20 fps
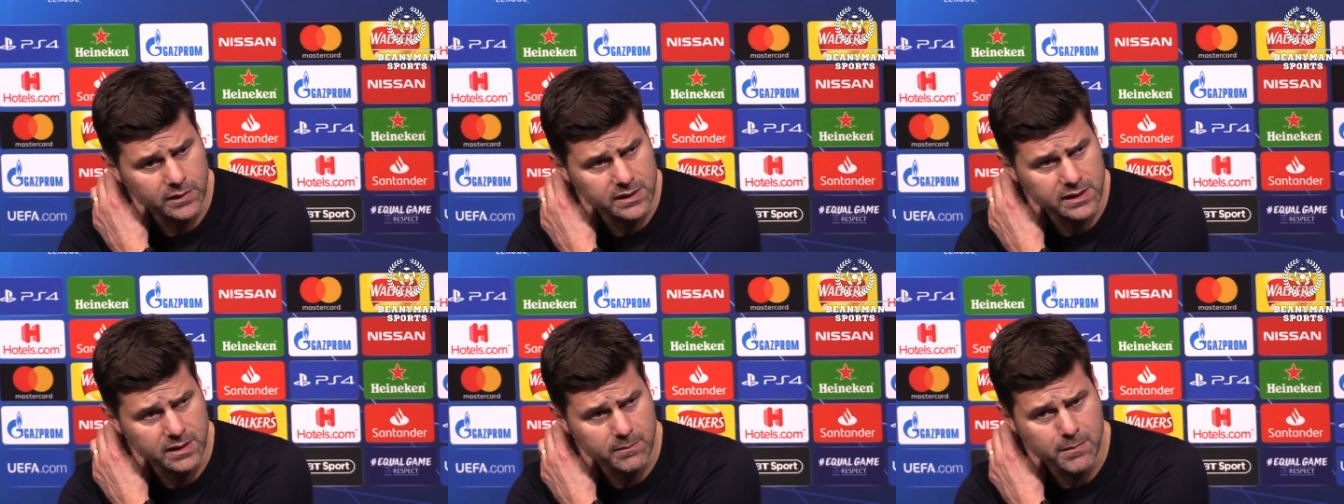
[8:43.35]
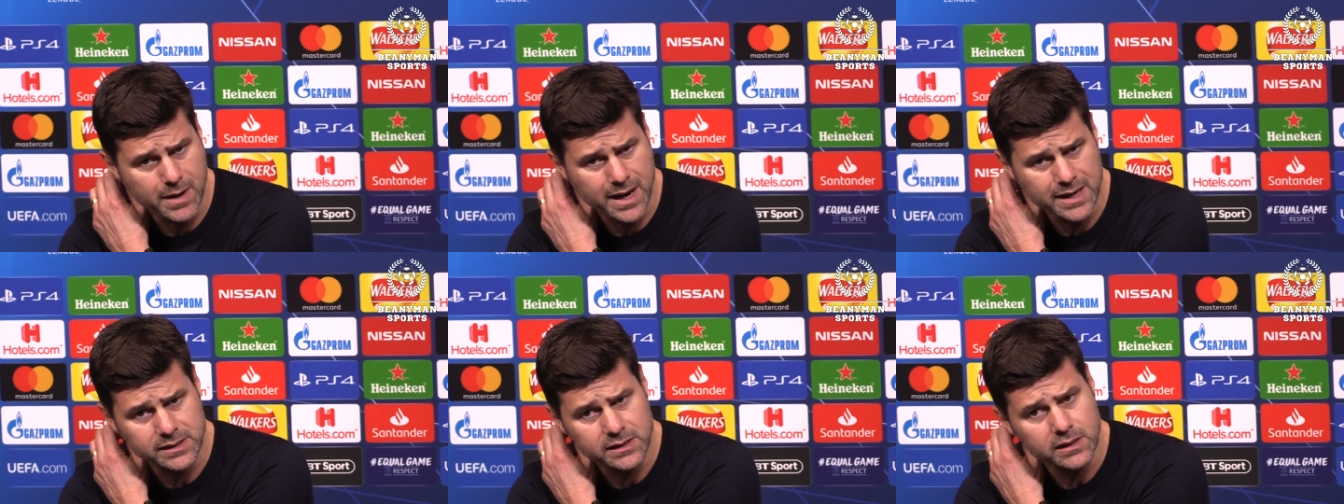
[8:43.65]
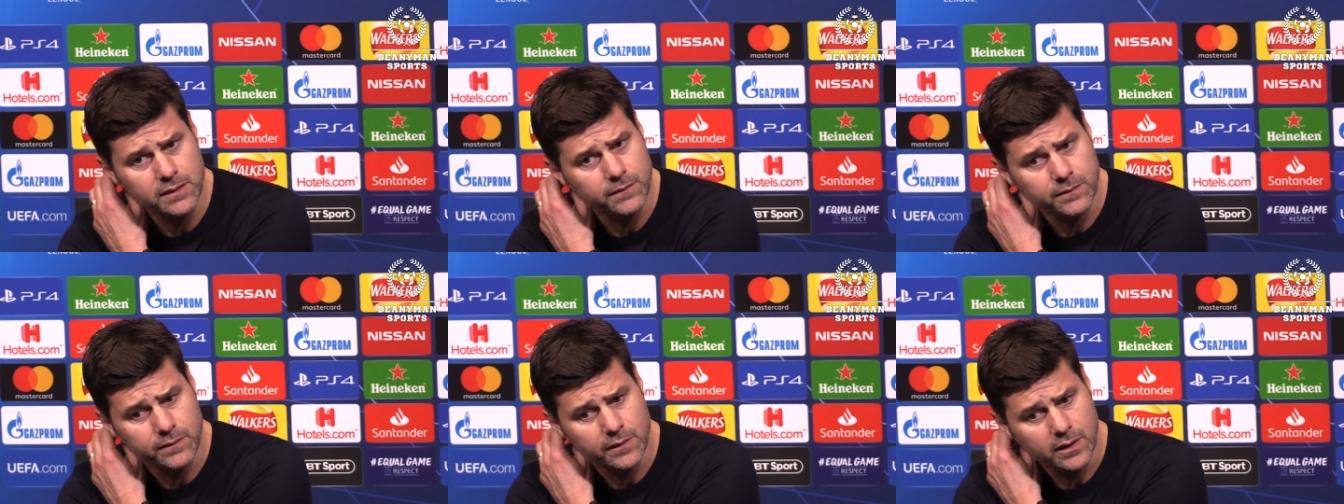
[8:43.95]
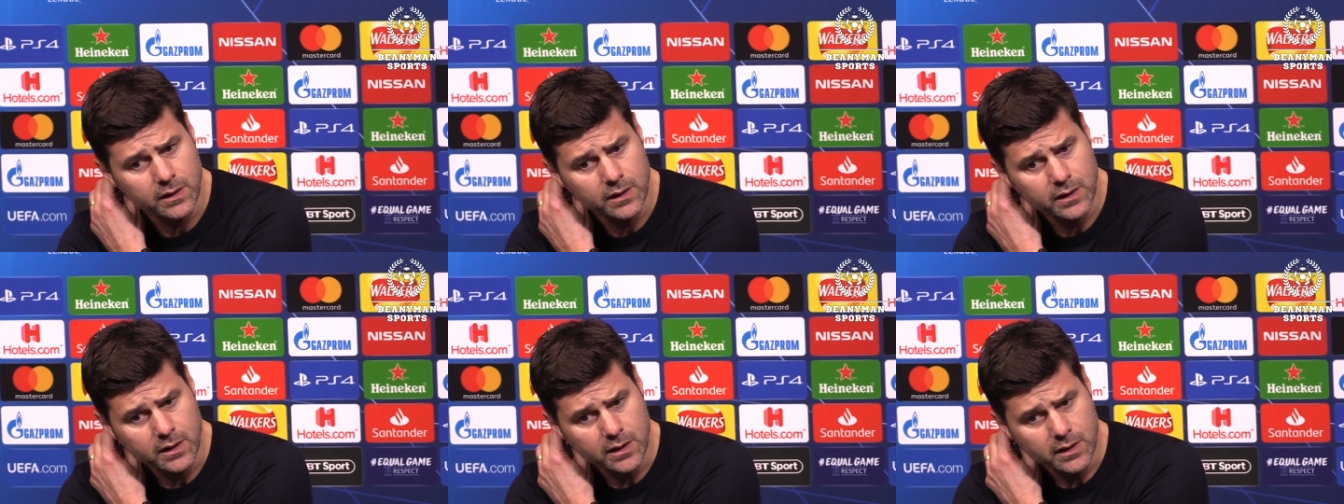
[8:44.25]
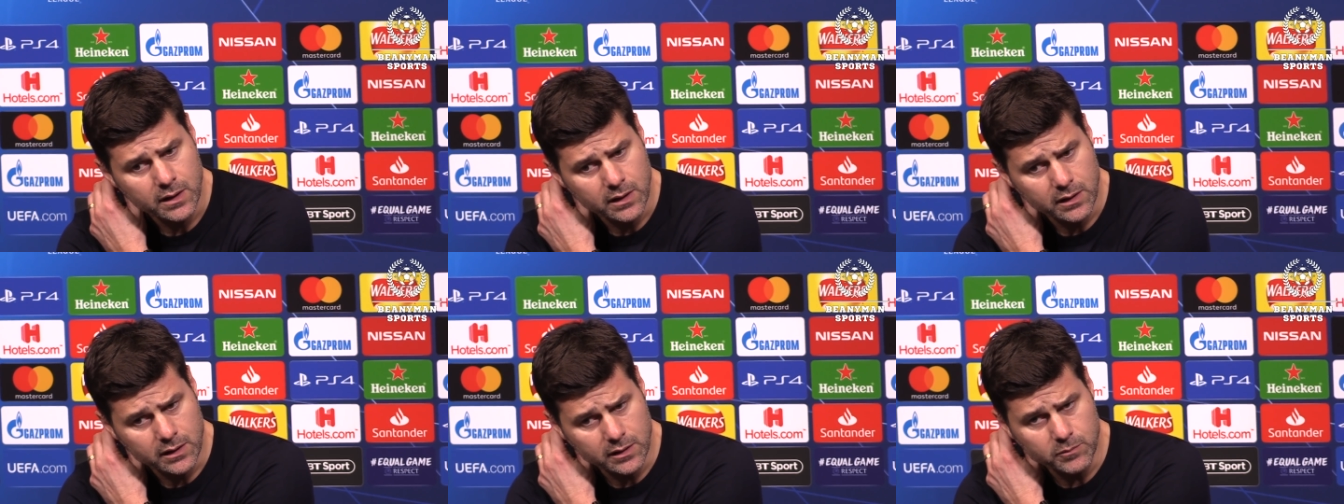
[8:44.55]
is a massive
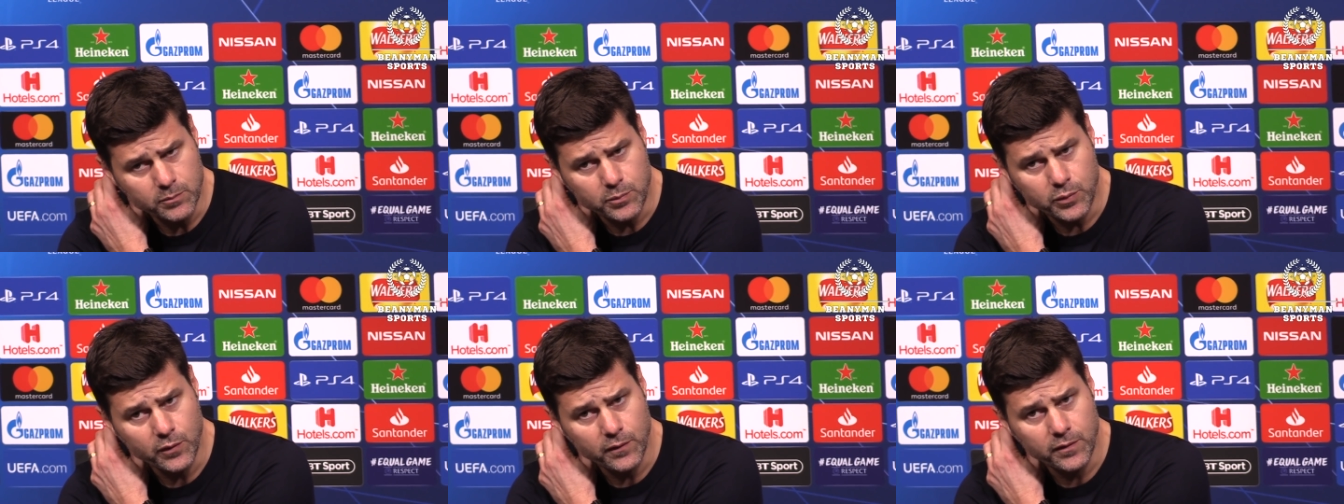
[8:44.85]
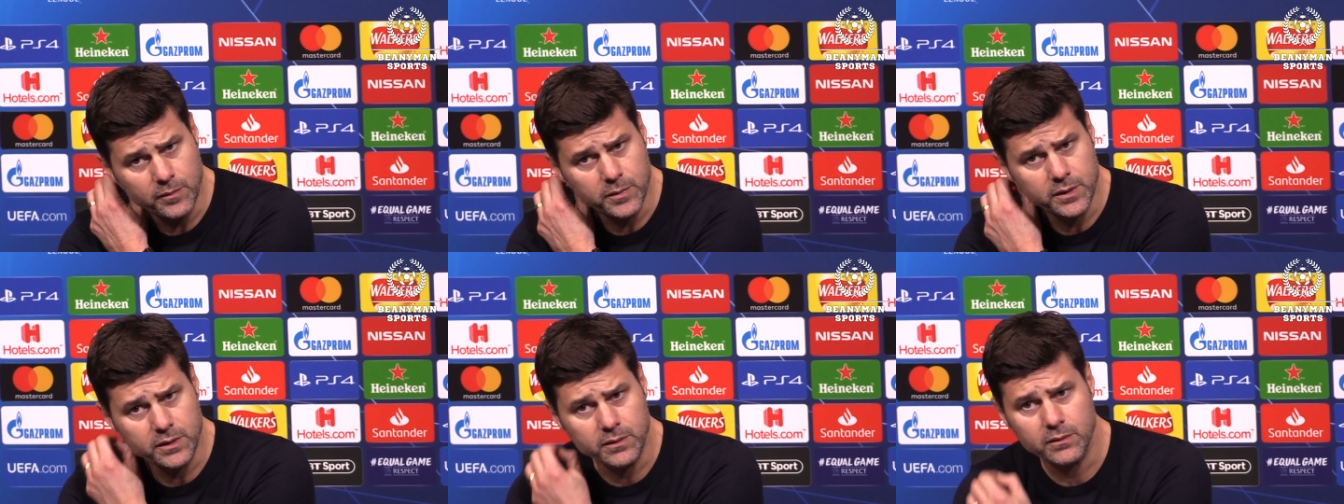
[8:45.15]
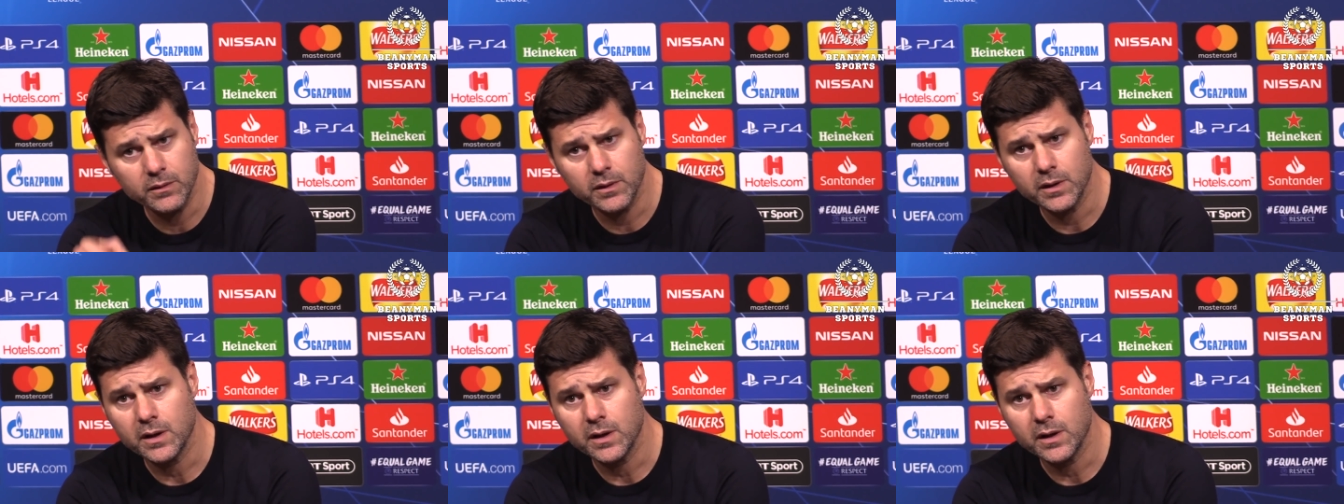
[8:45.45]
improvement